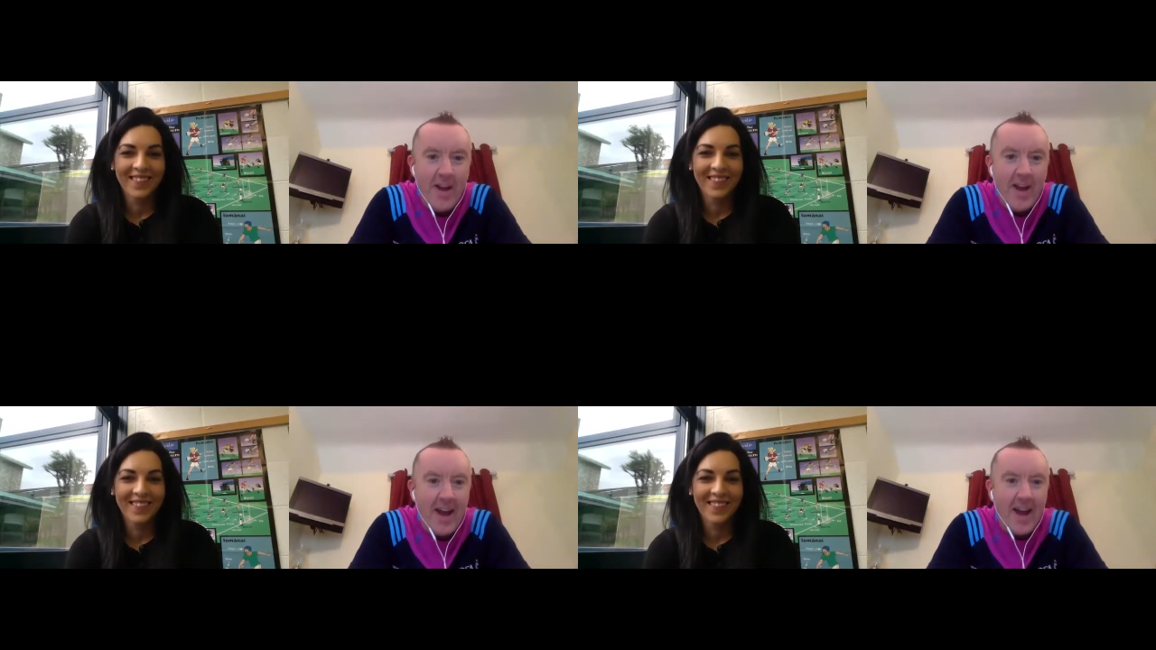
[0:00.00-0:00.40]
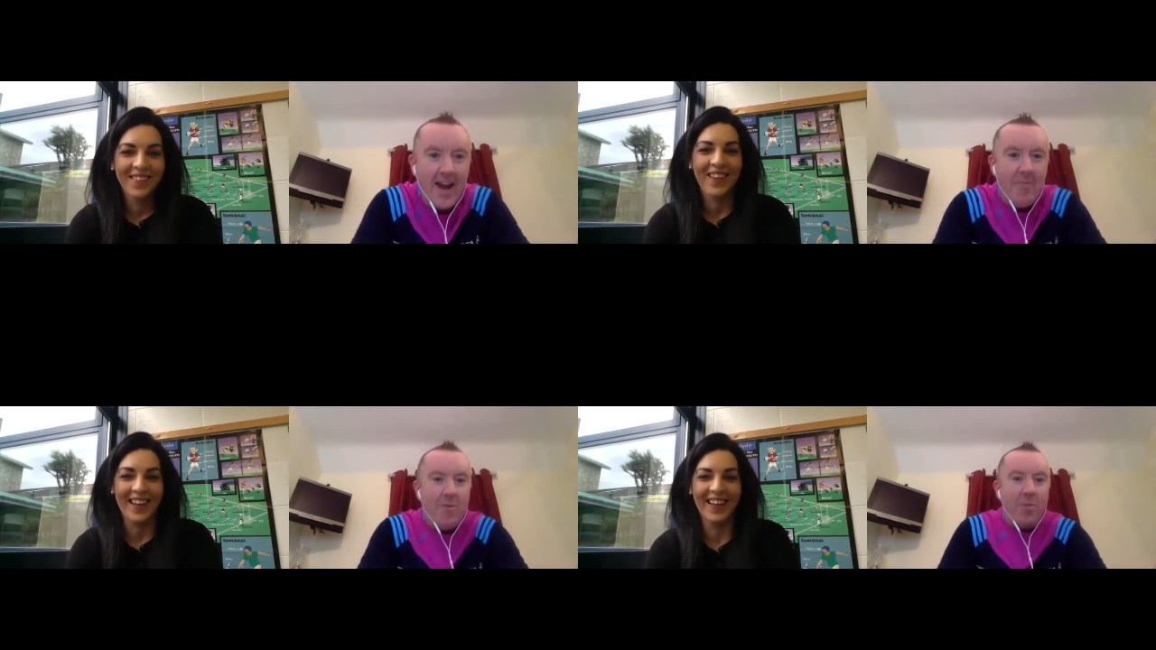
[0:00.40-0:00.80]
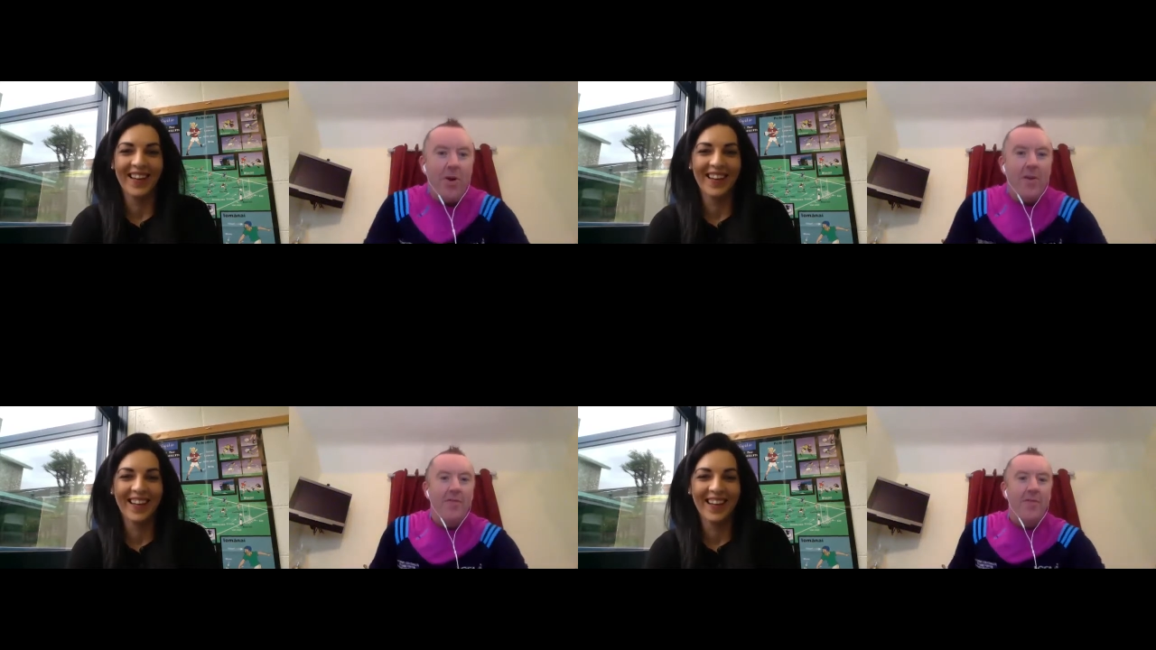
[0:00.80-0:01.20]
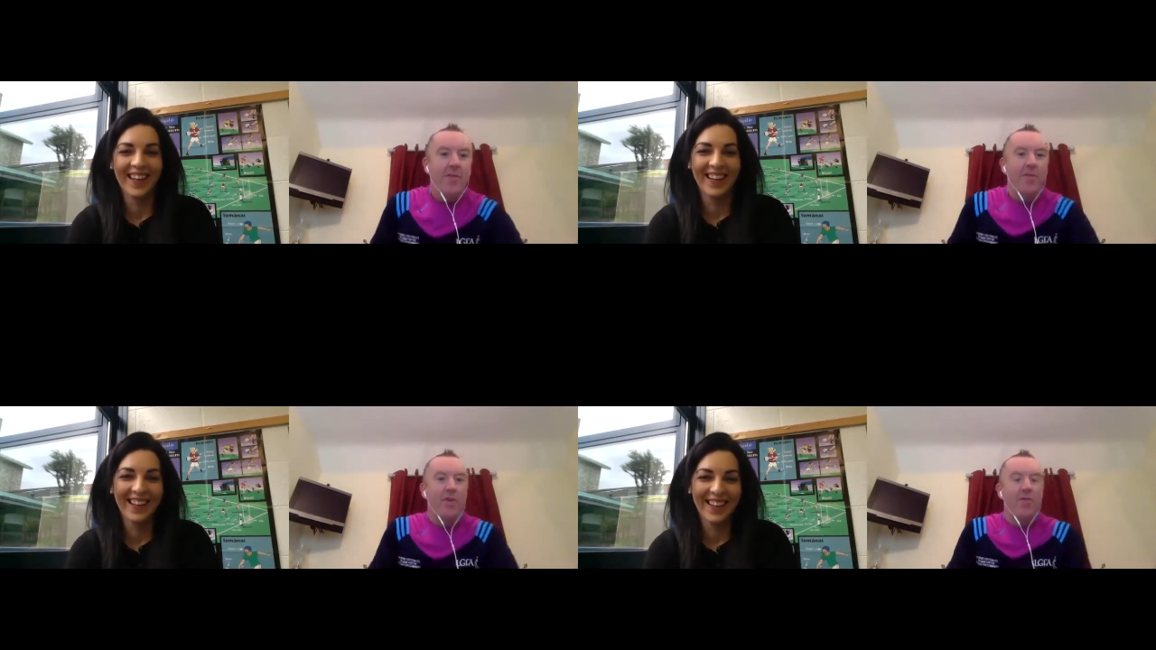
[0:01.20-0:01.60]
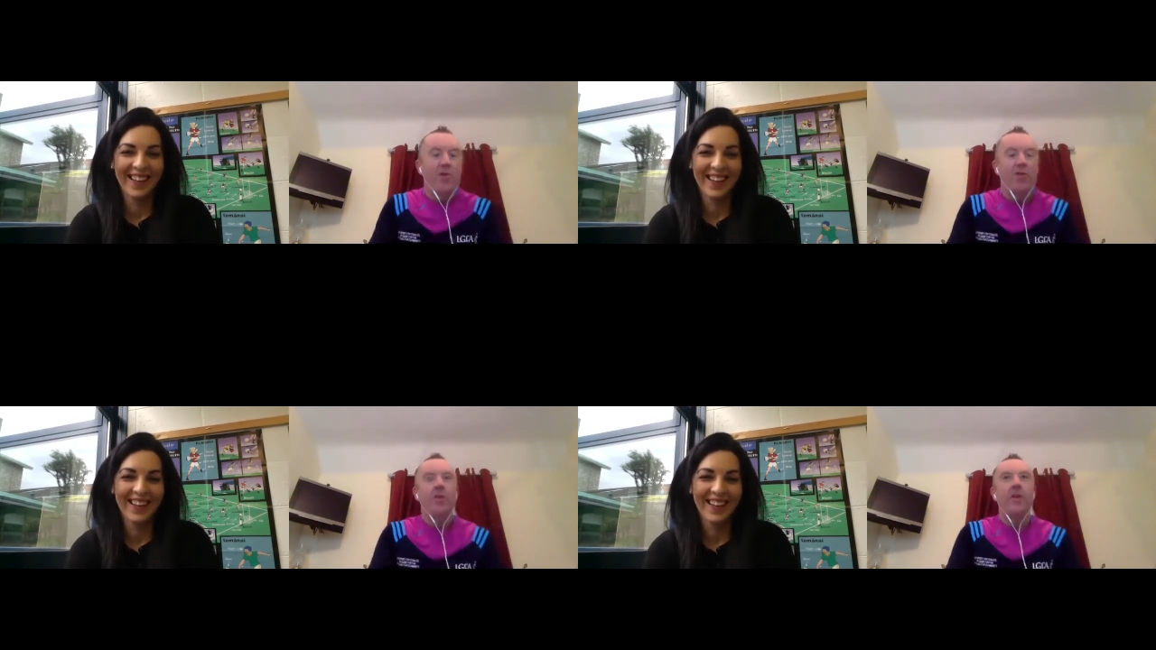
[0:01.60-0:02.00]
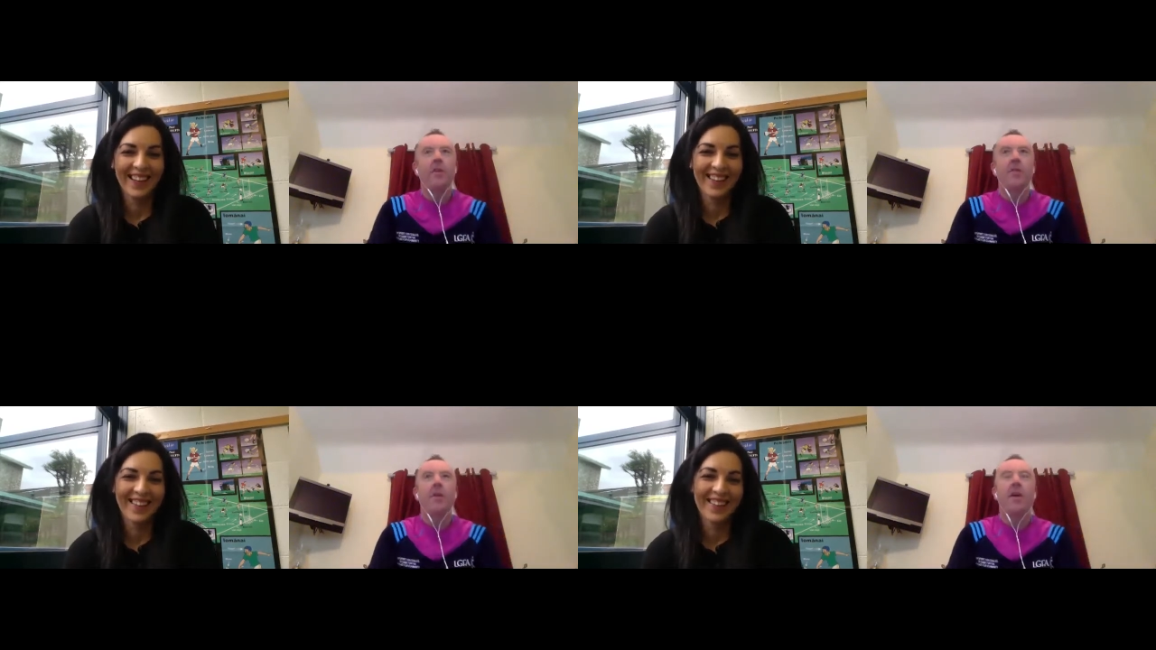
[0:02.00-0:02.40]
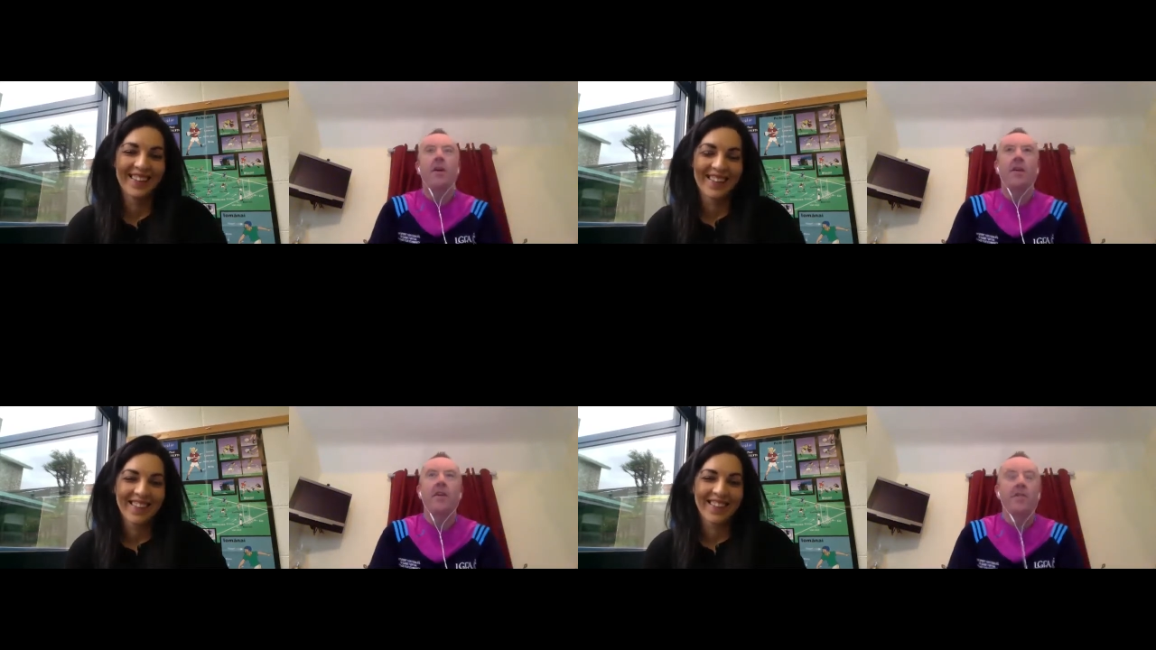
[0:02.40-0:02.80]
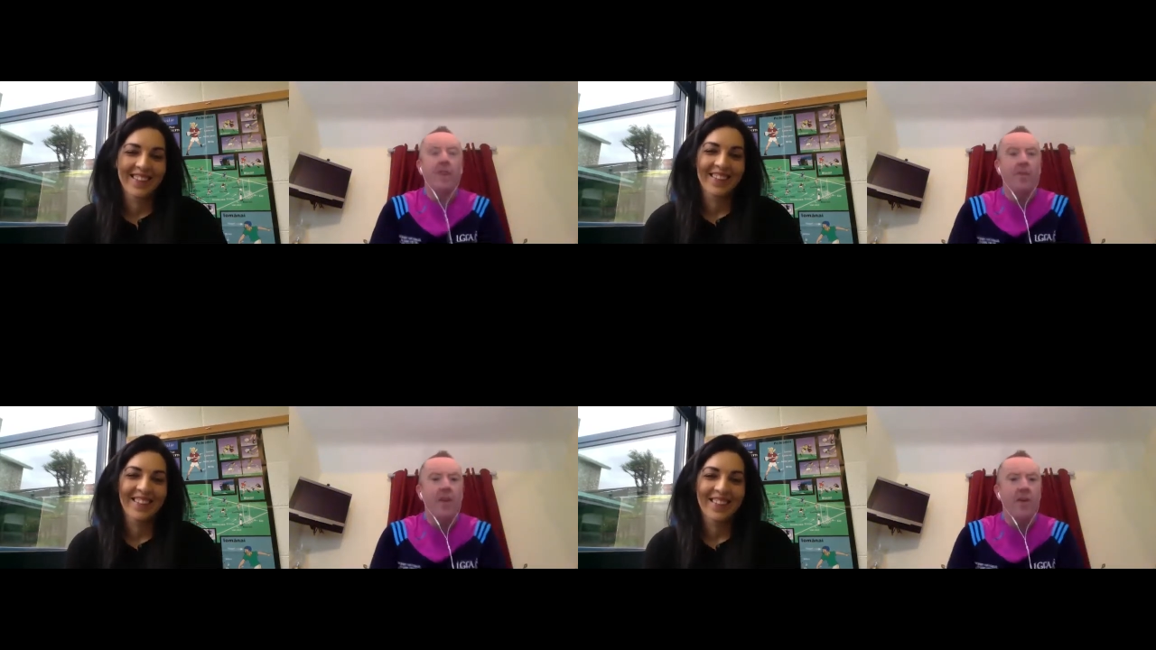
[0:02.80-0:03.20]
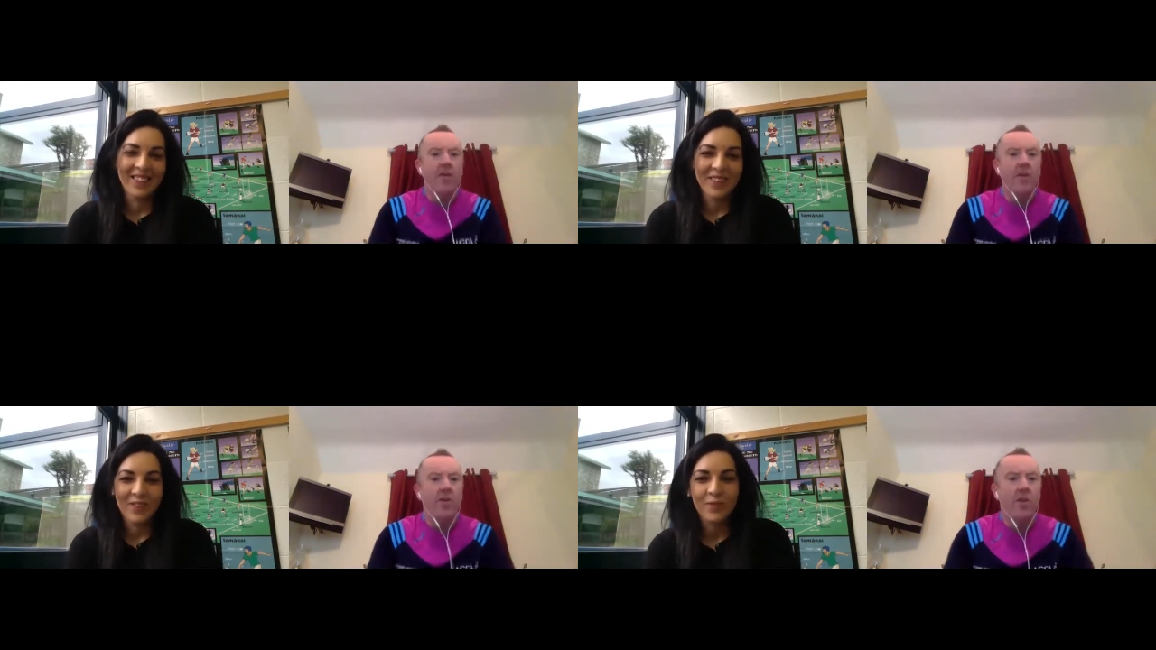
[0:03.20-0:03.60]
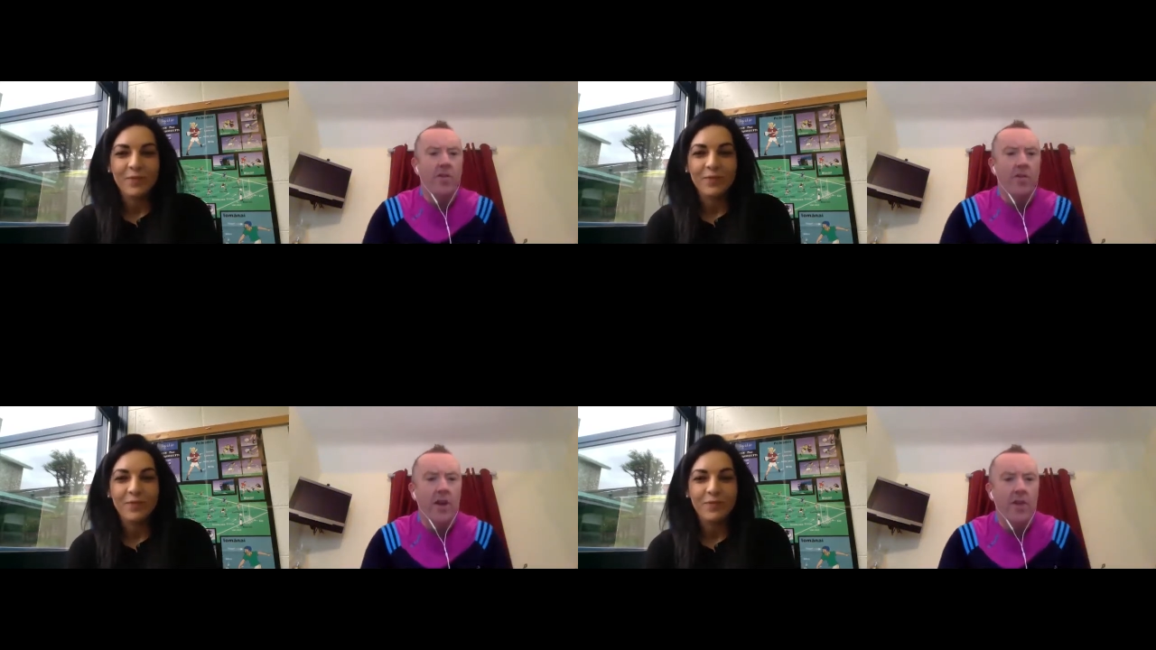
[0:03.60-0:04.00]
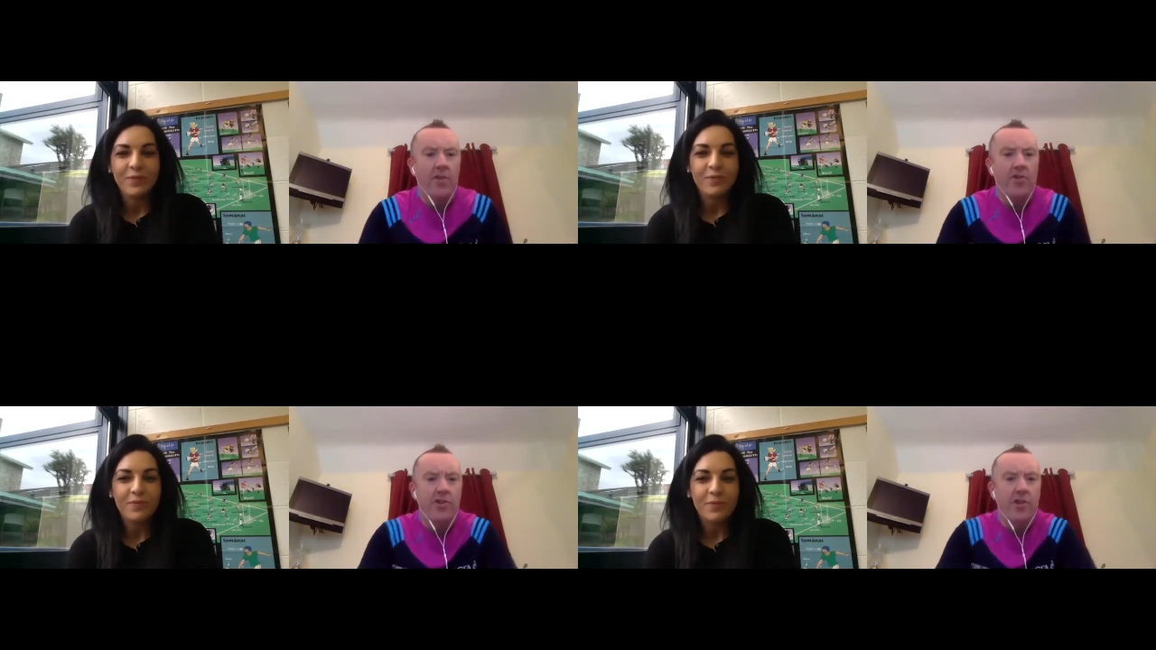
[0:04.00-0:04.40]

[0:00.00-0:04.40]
Speaker 1: Um, Maura, for, from your own, uh, uh, can you tell me how your love of Irish